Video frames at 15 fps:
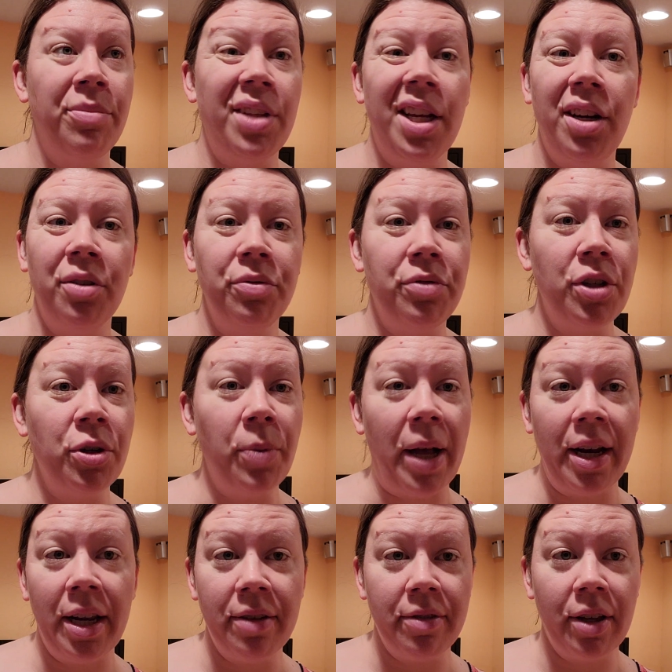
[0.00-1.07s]
they don't view
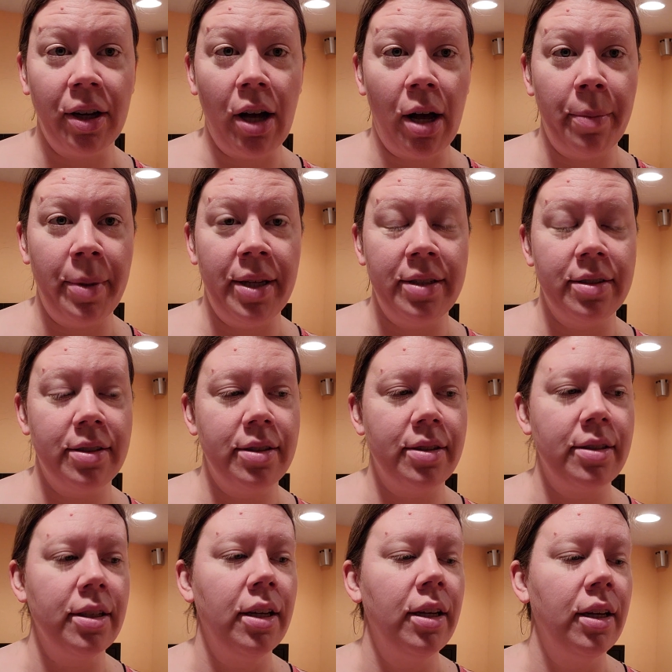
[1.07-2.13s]
any of the
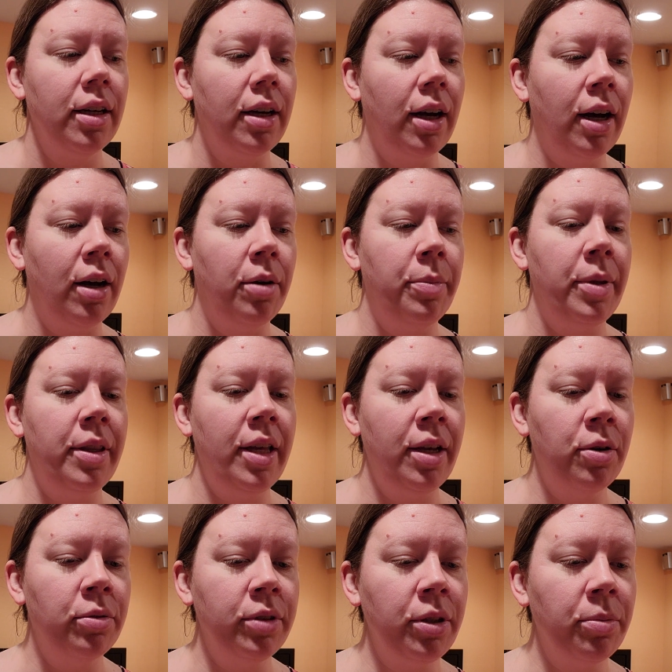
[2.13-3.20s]
comments. Um, and they
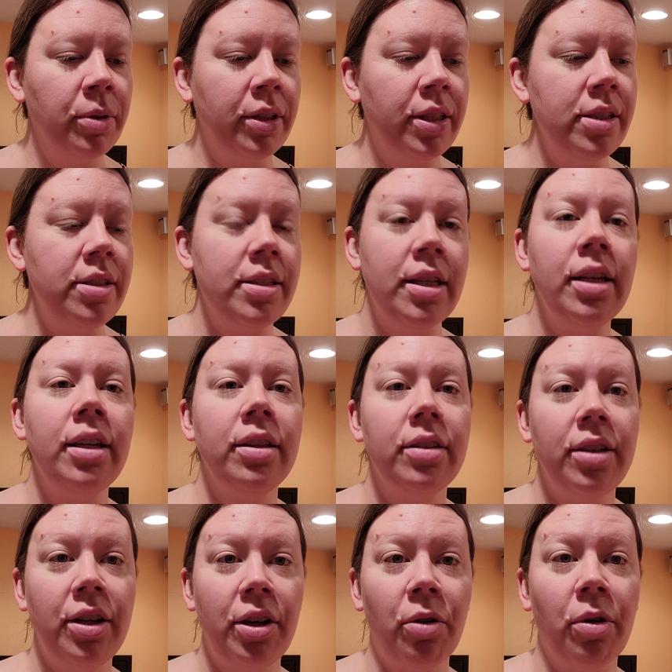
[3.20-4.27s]
only really see,
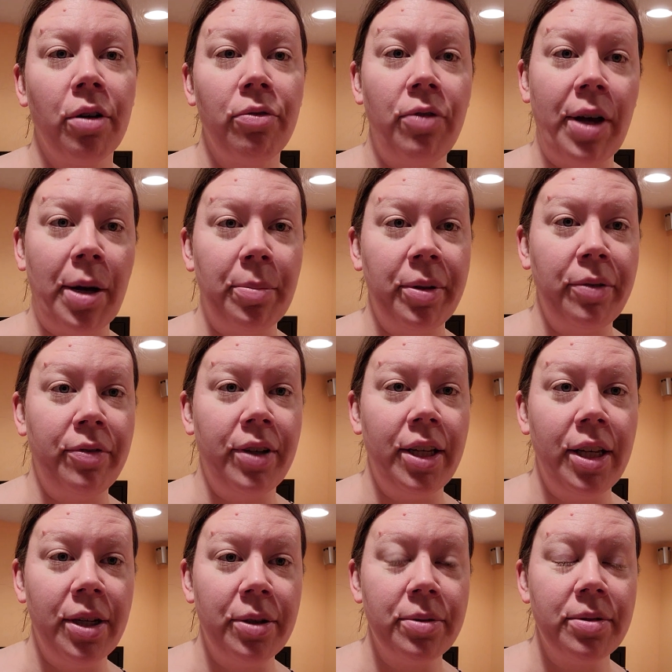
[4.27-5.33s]
you know, our family
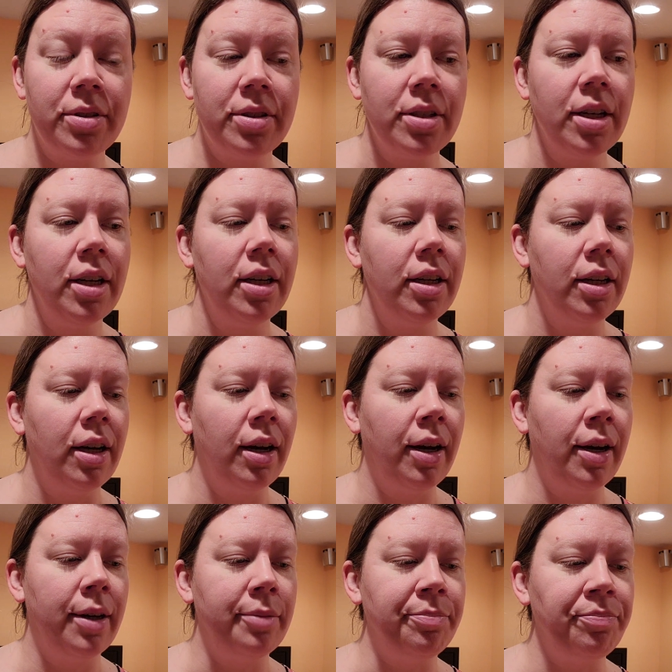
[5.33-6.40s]
videos.
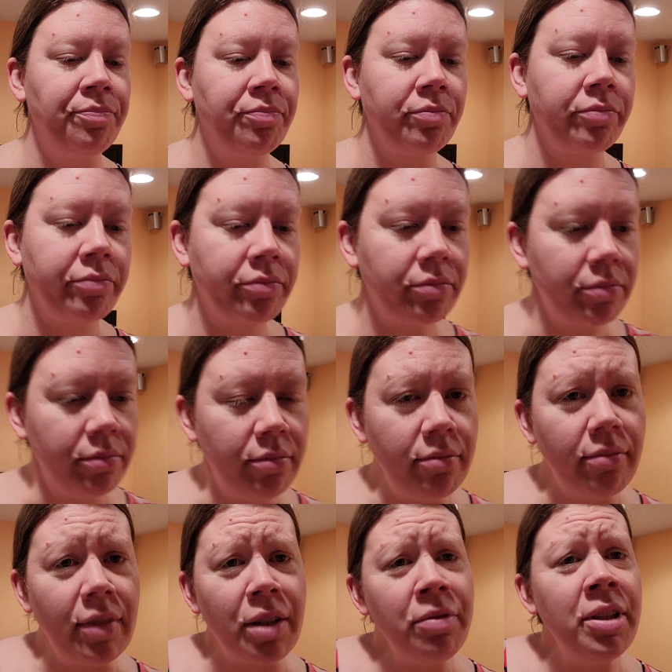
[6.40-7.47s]
Um,
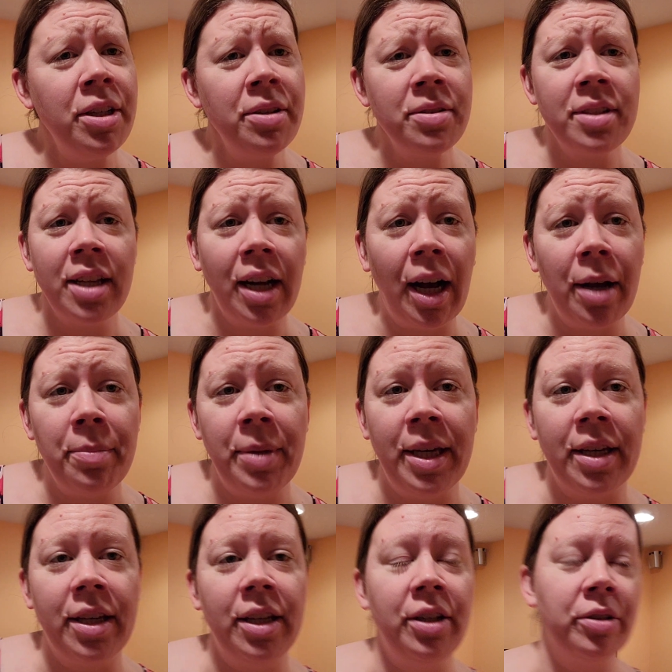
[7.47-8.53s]
videos that I
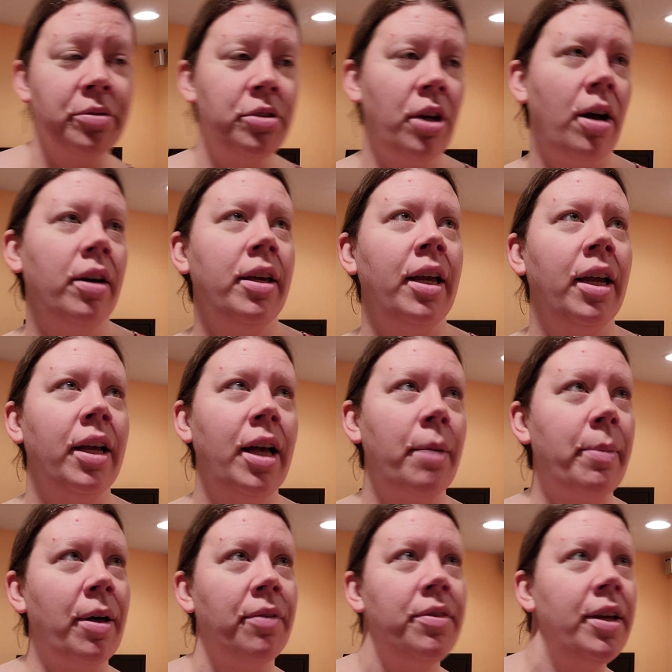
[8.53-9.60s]
make, you know, talking
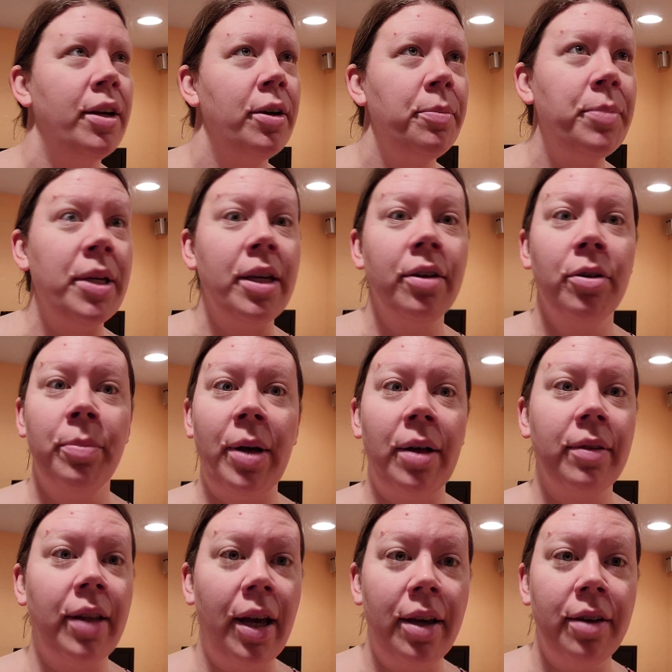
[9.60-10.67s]
about therapy or
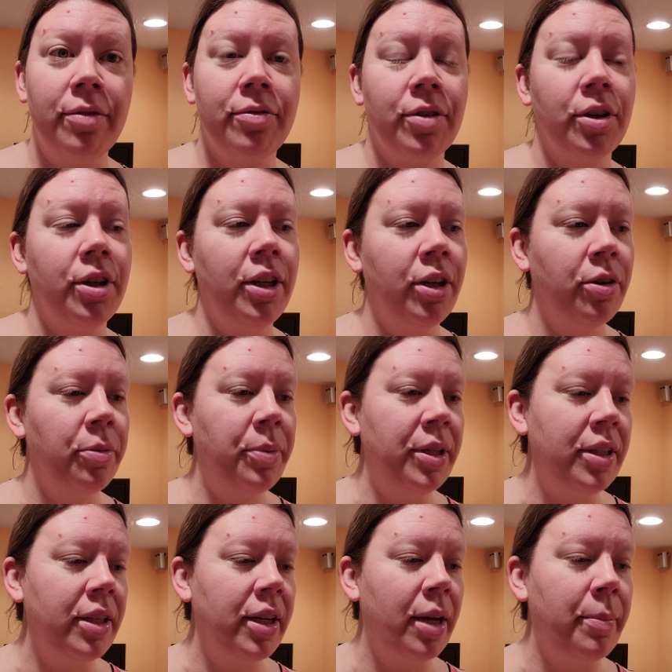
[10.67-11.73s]
about life or, you know,
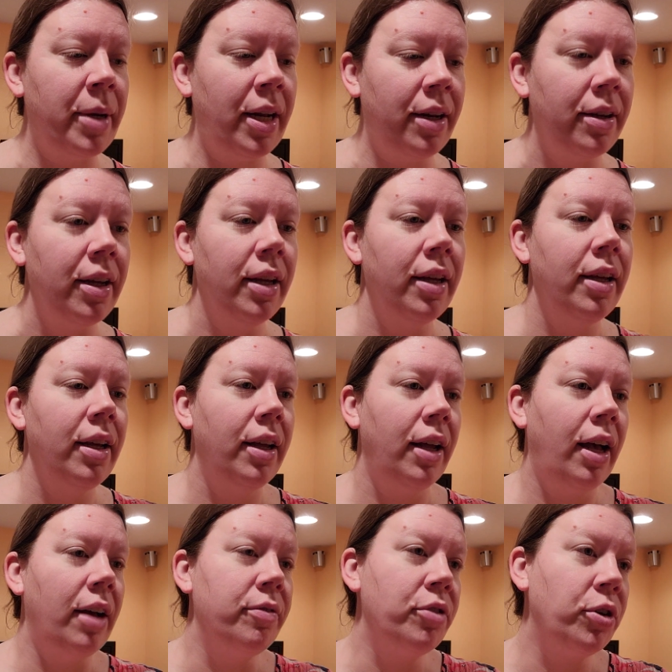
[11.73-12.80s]
opinion I might
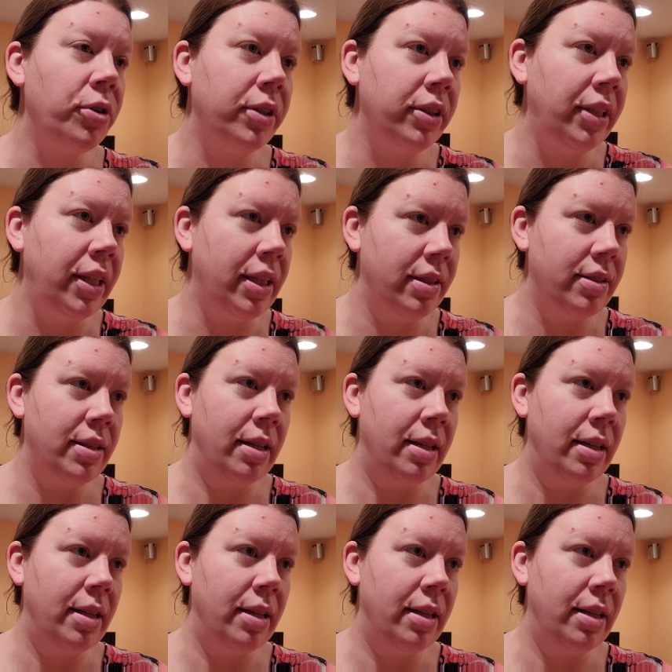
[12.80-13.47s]
have currently on